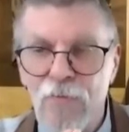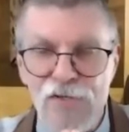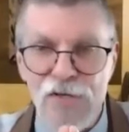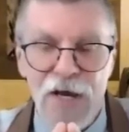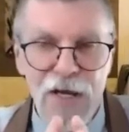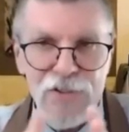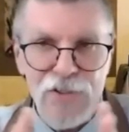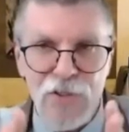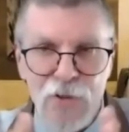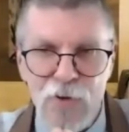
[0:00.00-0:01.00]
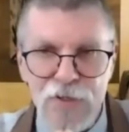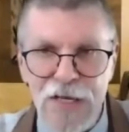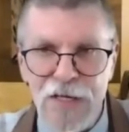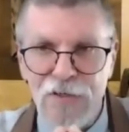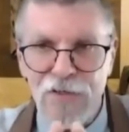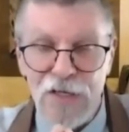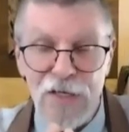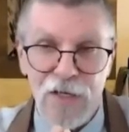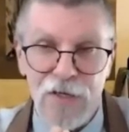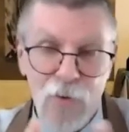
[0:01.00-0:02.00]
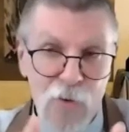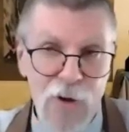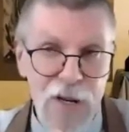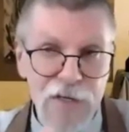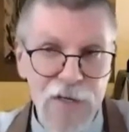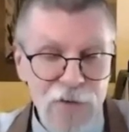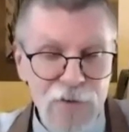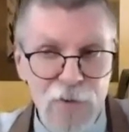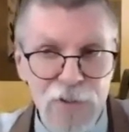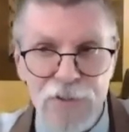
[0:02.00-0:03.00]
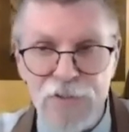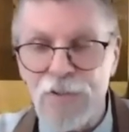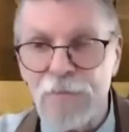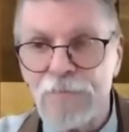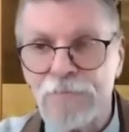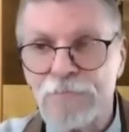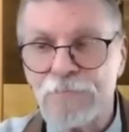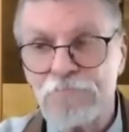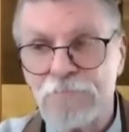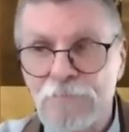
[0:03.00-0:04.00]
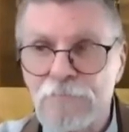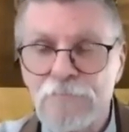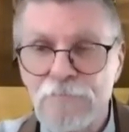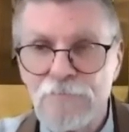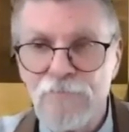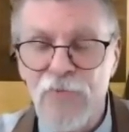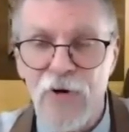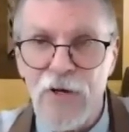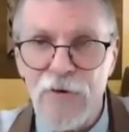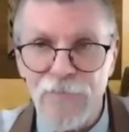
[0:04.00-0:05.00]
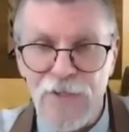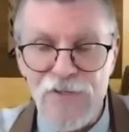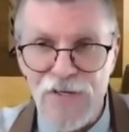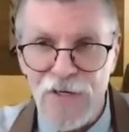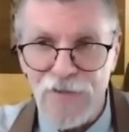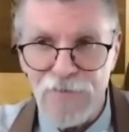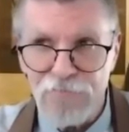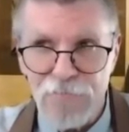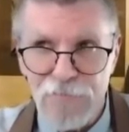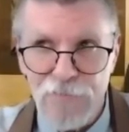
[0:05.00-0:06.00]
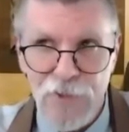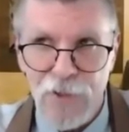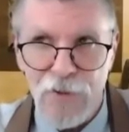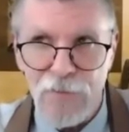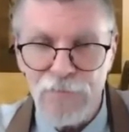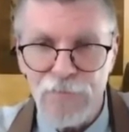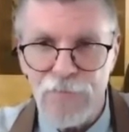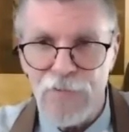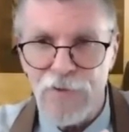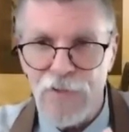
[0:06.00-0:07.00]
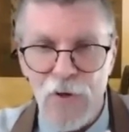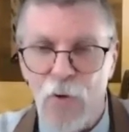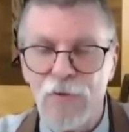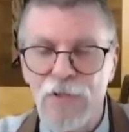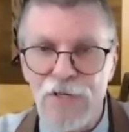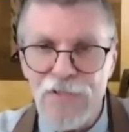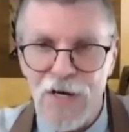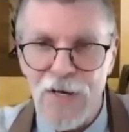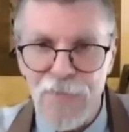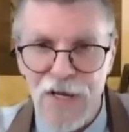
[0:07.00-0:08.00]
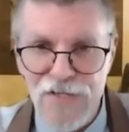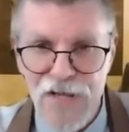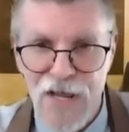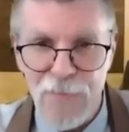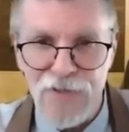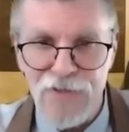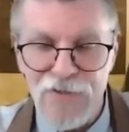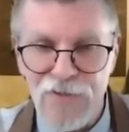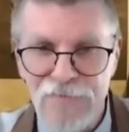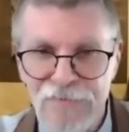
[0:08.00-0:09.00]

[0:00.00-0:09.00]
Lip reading: was not actually ordained in it or any other religion. Fair enough, that's not, you know, the only time that's happened.